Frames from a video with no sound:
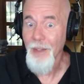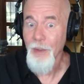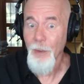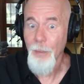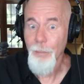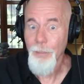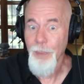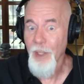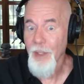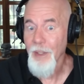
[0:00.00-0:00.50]
your
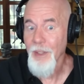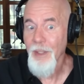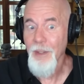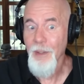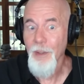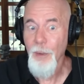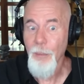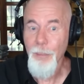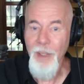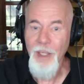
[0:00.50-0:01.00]
buddy,
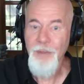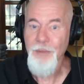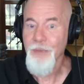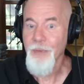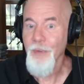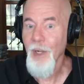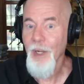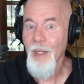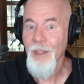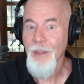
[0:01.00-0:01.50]
your best
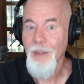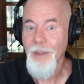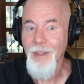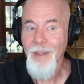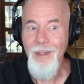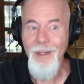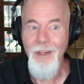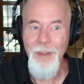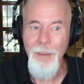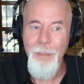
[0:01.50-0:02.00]
friend,
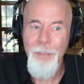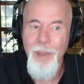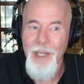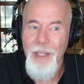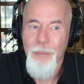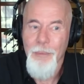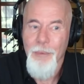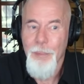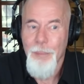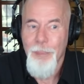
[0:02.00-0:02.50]
you know, your
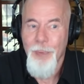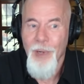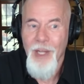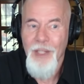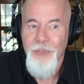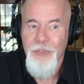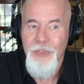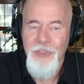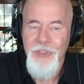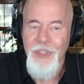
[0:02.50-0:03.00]
buddy with
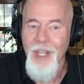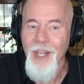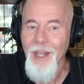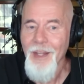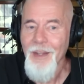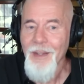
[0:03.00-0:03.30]
breasts,